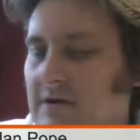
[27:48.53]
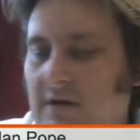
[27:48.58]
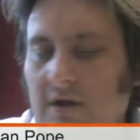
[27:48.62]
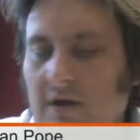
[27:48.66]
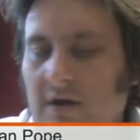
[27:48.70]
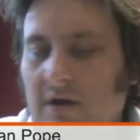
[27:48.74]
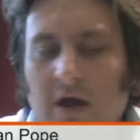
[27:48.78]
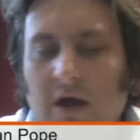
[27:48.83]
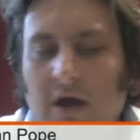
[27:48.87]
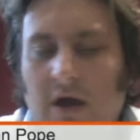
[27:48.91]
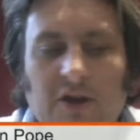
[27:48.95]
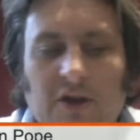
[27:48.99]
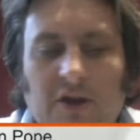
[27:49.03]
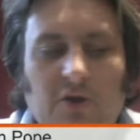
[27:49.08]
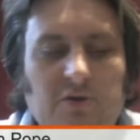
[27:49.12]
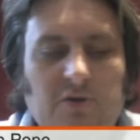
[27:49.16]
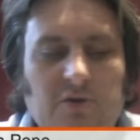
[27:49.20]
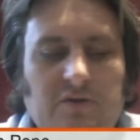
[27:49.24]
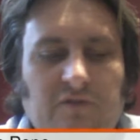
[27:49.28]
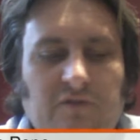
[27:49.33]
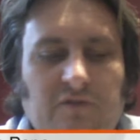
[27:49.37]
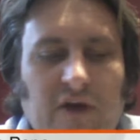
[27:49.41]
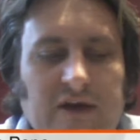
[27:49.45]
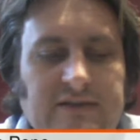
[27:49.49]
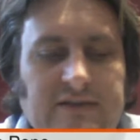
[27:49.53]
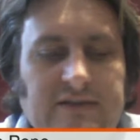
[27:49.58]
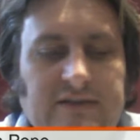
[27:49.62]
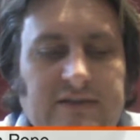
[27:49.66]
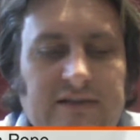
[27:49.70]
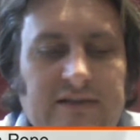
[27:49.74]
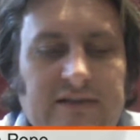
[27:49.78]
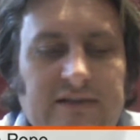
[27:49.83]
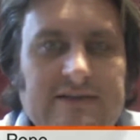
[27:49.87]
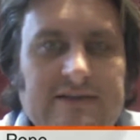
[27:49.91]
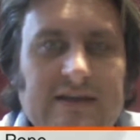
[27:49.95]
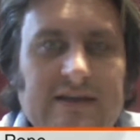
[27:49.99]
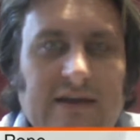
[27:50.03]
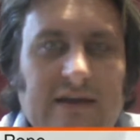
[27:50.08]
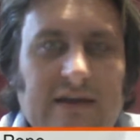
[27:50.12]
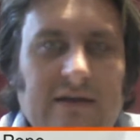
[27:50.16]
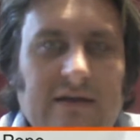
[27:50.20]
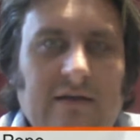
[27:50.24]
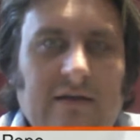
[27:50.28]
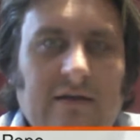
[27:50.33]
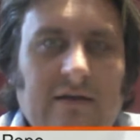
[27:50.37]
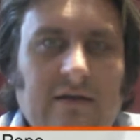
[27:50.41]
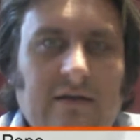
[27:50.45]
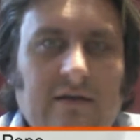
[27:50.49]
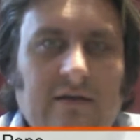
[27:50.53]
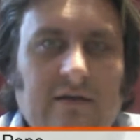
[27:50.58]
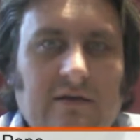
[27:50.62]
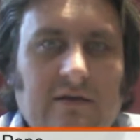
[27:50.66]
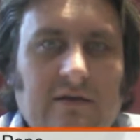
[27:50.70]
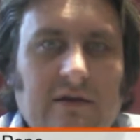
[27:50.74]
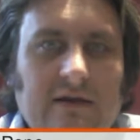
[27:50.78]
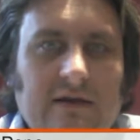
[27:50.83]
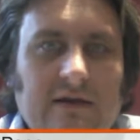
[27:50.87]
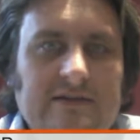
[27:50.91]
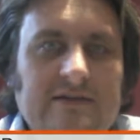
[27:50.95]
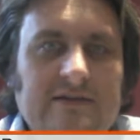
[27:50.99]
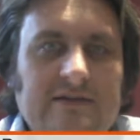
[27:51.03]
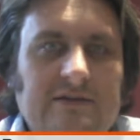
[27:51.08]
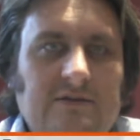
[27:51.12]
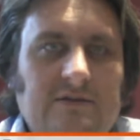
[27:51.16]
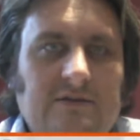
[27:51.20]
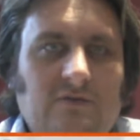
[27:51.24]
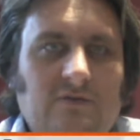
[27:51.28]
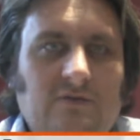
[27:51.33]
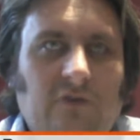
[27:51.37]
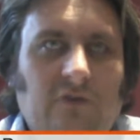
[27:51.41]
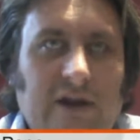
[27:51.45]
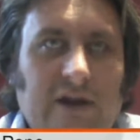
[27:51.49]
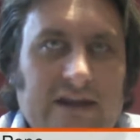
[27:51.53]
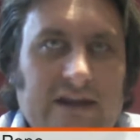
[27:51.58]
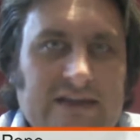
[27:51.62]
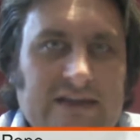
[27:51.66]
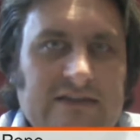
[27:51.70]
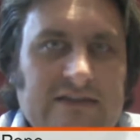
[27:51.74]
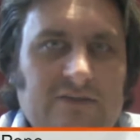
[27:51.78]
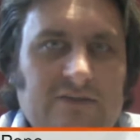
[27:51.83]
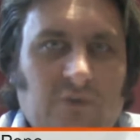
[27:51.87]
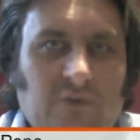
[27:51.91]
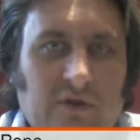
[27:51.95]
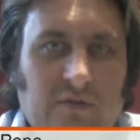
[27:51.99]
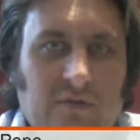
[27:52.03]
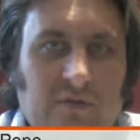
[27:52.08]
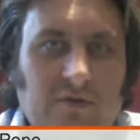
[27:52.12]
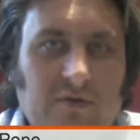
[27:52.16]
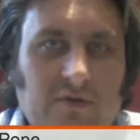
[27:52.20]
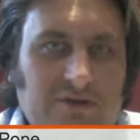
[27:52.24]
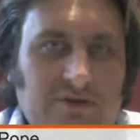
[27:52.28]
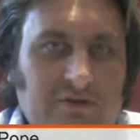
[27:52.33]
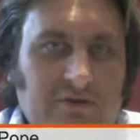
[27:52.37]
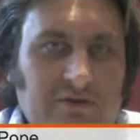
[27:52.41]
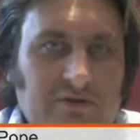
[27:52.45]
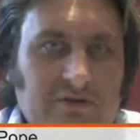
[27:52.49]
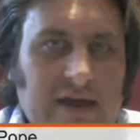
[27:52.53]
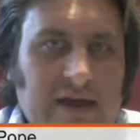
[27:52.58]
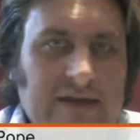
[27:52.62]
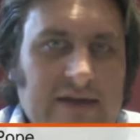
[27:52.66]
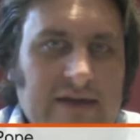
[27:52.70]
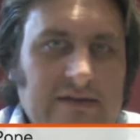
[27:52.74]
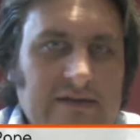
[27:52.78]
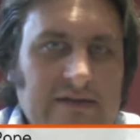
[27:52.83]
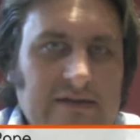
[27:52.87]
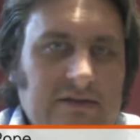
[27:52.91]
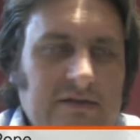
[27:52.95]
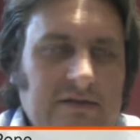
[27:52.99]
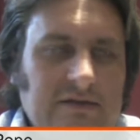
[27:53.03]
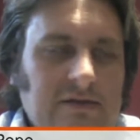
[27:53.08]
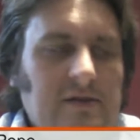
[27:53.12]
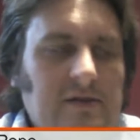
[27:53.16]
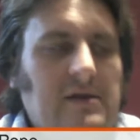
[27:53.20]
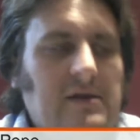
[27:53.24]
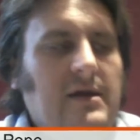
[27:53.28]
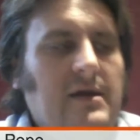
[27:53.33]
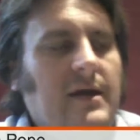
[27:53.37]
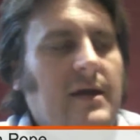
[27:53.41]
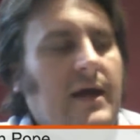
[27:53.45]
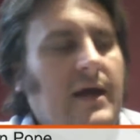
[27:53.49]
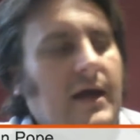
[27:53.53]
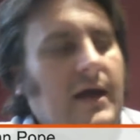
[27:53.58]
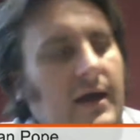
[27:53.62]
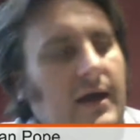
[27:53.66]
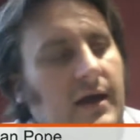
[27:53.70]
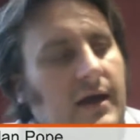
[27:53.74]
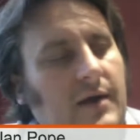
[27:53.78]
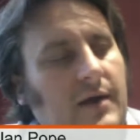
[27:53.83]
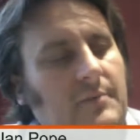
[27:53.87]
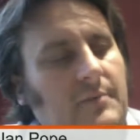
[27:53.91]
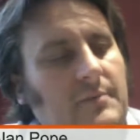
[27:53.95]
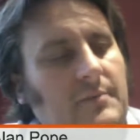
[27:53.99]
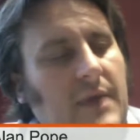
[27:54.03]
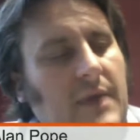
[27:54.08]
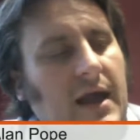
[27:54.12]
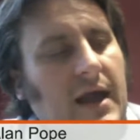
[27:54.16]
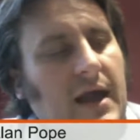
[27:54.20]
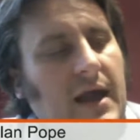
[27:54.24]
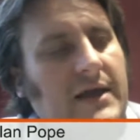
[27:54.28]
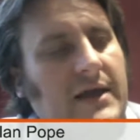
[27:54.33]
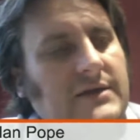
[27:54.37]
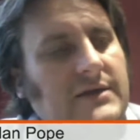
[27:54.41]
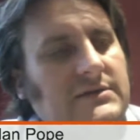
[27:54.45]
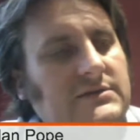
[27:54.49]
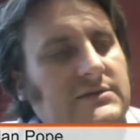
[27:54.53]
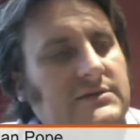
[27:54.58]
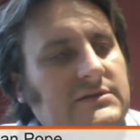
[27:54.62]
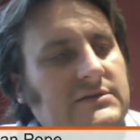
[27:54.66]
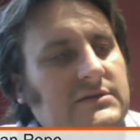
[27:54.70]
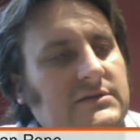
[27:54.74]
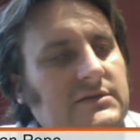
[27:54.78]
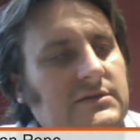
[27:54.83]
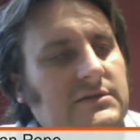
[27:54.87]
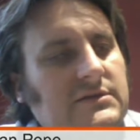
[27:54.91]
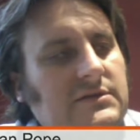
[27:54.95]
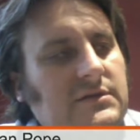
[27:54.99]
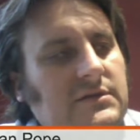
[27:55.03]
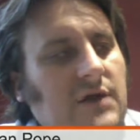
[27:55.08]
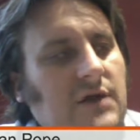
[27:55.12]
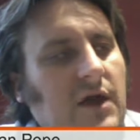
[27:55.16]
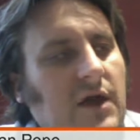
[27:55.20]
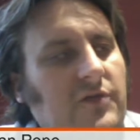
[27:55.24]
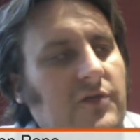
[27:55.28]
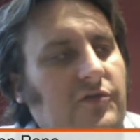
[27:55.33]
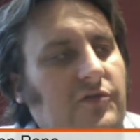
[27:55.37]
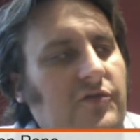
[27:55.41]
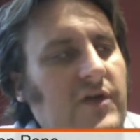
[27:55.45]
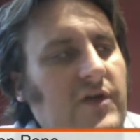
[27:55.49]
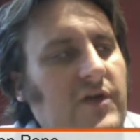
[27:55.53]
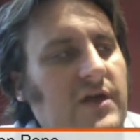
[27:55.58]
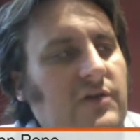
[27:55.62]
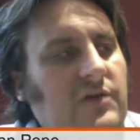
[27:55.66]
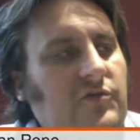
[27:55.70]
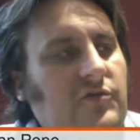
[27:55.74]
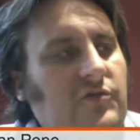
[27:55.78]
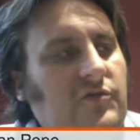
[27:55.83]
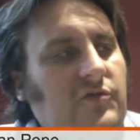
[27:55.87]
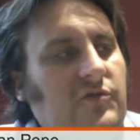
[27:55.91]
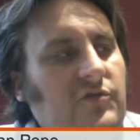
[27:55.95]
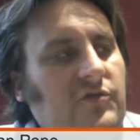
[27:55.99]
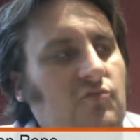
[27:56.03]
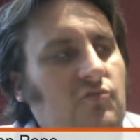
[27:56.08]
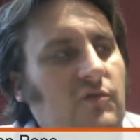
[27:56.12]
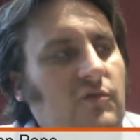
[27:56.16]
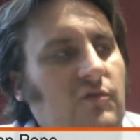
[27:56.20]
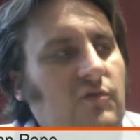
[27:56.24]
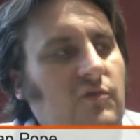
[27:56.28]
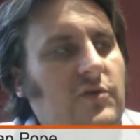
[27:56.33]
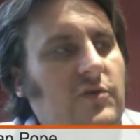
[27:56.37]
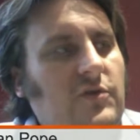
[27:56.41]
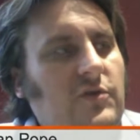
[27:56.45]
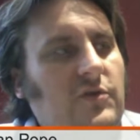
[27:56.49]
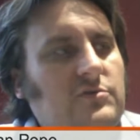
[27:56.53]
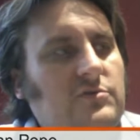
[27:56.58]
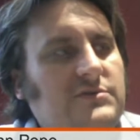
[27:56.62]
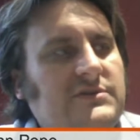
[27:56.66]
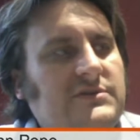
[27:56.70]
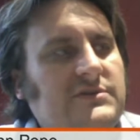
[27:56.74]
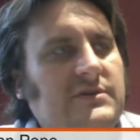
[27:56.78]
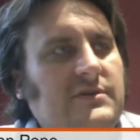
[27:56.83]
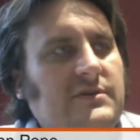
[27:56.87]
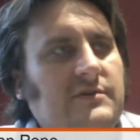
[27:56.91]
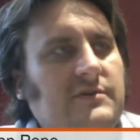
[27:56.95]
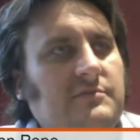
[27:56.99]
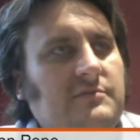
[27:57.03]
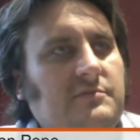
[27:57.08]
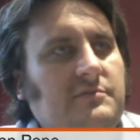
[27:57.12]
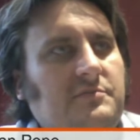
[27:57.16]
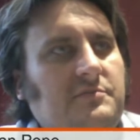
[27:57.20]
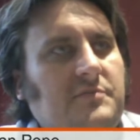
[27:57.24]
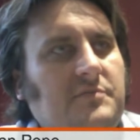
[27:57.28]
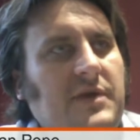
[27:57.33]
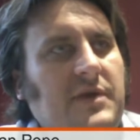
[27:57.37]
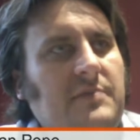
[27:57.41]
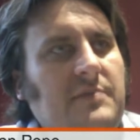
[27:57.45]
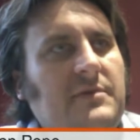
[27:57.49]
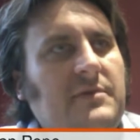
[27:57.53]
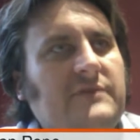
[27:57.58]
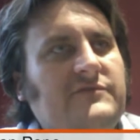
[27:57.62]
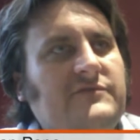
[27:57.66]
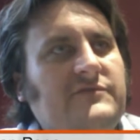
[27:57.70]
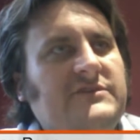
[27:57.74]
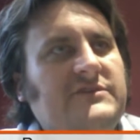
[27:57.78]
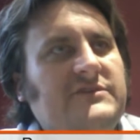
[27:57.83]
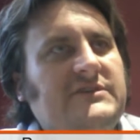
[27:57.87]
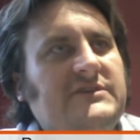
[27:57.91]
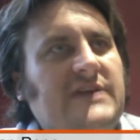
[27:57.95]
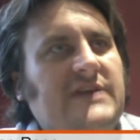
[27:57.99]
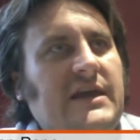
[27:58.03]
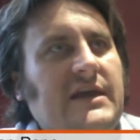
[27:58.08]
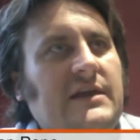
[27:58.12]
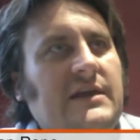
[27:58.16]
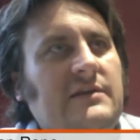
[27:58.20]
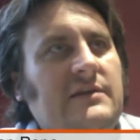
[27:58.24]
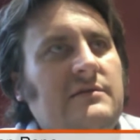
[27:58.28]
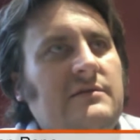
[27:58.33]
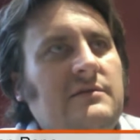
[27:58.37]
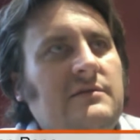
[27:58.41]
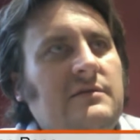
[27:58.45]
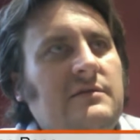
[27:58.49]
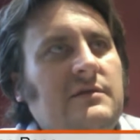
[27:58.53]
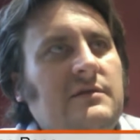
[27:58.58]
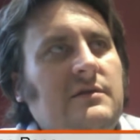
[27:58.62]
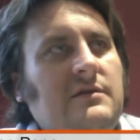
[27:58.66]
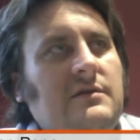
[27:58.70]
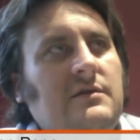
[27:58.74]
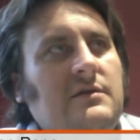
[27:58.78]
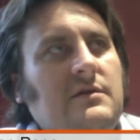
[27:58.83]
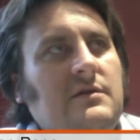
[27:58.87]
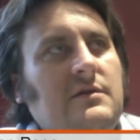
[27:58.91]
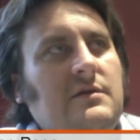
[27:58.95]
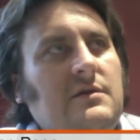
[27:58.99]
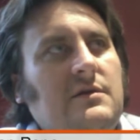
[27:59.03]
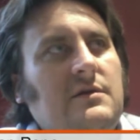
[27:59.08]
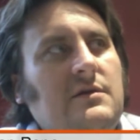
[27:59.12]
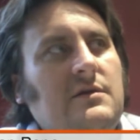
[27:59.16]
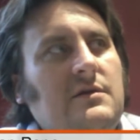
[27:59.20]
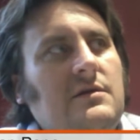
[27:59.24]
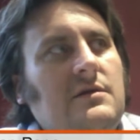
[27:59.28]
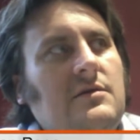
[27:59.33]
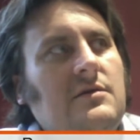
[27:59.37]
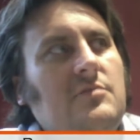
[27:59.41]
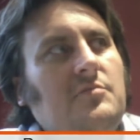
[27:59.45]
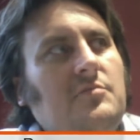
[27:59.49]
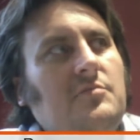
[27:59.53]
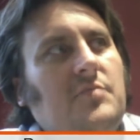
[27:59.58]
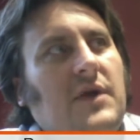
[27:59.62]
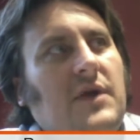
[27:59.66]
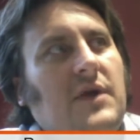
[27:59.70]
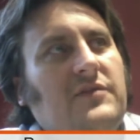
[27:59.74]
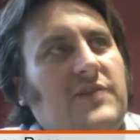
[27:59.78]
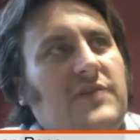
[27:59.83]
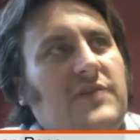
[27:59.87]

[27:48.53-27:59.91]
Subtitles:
new device that isn't released with Ubuntu yet, and I think the reviews that people have seen, I think